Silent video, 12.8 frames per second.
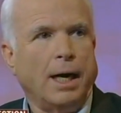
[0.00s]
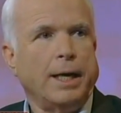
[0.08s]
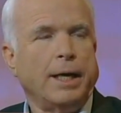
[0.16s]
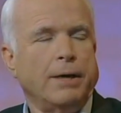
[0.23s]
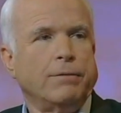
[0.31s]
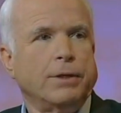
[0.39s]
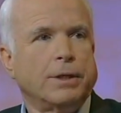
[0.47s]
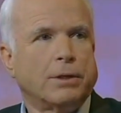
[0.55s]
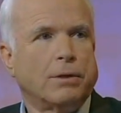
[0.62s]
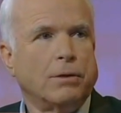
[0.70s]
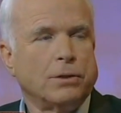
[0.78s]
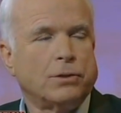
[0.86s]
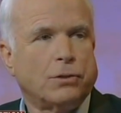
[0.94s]
I have a
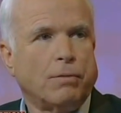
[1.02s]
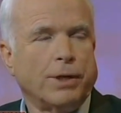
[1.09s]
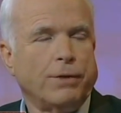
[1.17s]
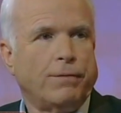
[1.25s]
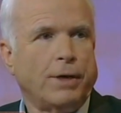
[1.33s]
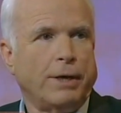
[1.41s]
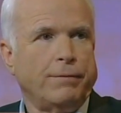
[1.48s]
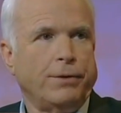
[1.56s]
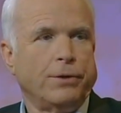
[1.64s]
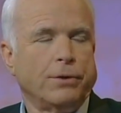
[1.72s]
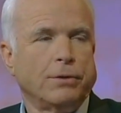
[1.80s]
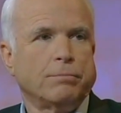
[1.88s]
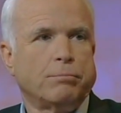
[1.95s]

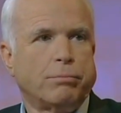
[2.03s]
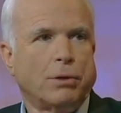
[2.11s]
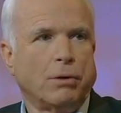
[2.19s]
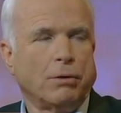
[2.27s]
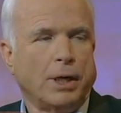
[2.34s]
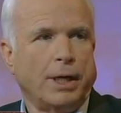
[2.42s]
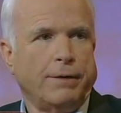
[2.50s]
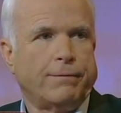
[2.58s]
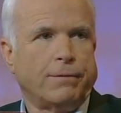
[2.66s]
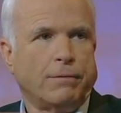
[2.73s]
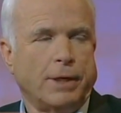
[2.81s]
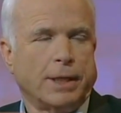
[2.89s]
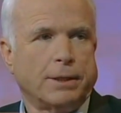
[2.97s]
25-year
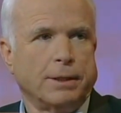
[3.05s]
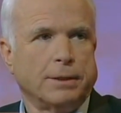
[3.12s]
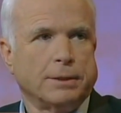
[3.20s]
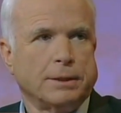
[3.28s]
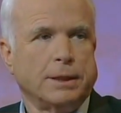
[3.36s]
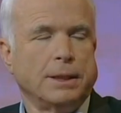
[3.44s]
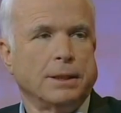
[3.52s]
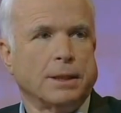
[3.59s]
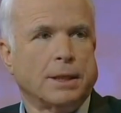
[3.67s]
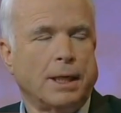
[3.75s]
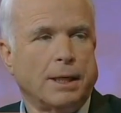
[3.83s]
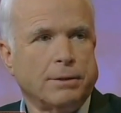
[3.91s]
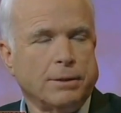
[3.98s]
pro-life record in the
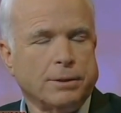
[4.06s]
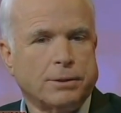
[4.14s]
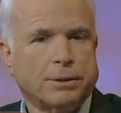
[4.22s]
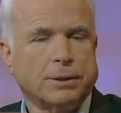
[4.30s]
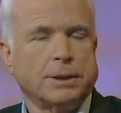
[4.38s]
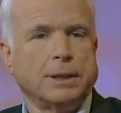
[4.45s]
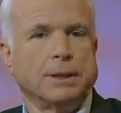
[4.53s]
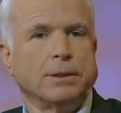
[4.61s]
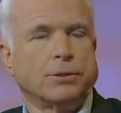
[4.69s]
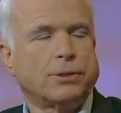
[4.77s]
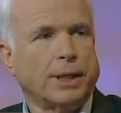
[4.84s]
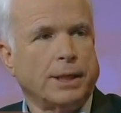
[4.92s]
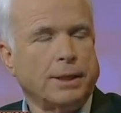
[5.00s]
Congress, in
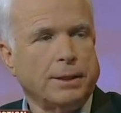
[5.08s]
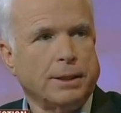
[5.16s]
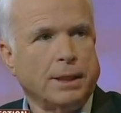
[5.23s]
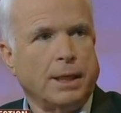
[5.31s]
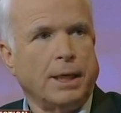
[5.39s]
the Senate,